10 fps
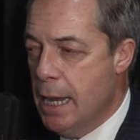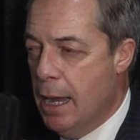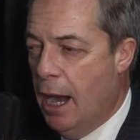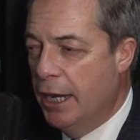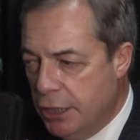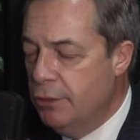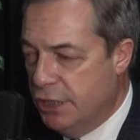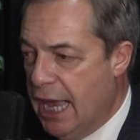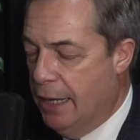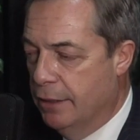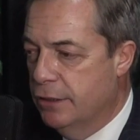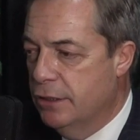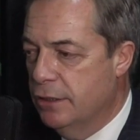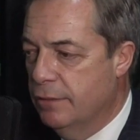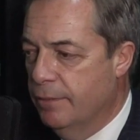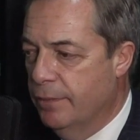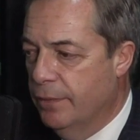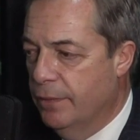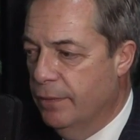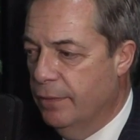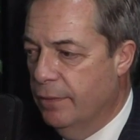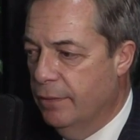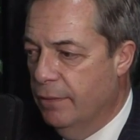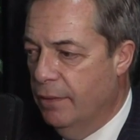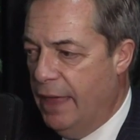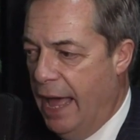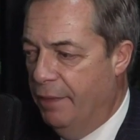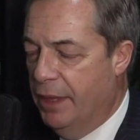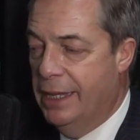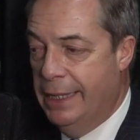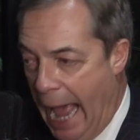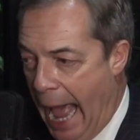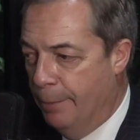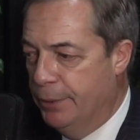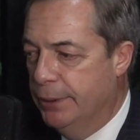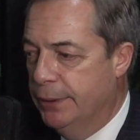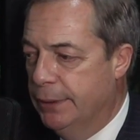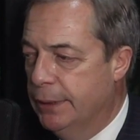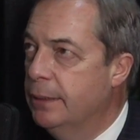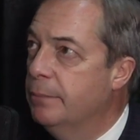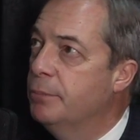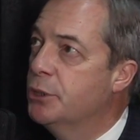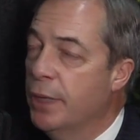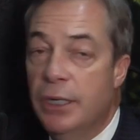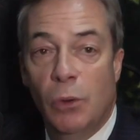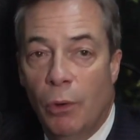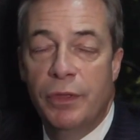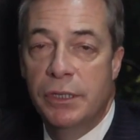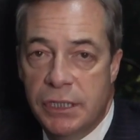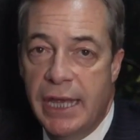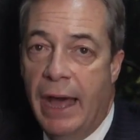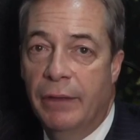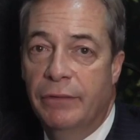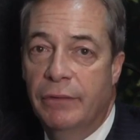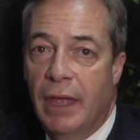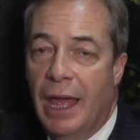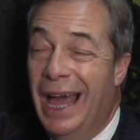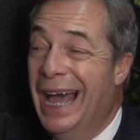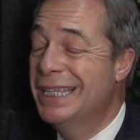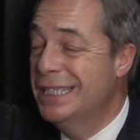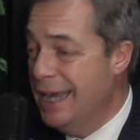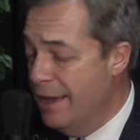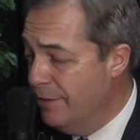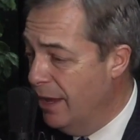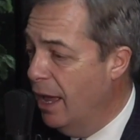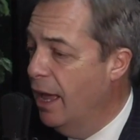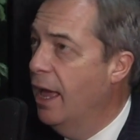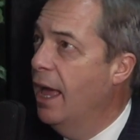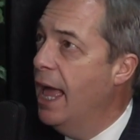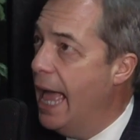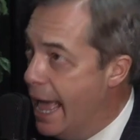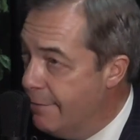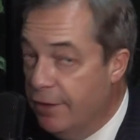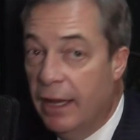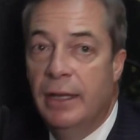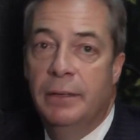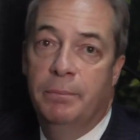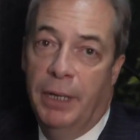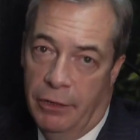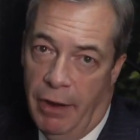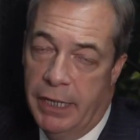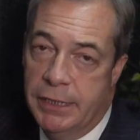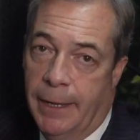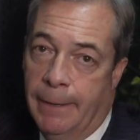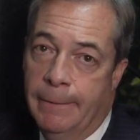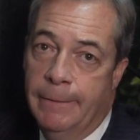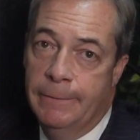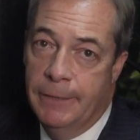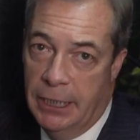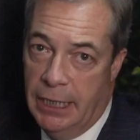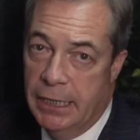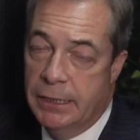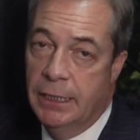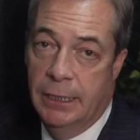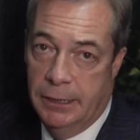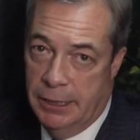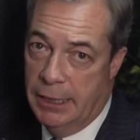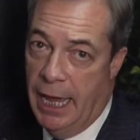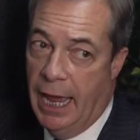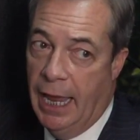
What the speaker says: I do sense that the gap between North and South has never, ever been greater than it is today.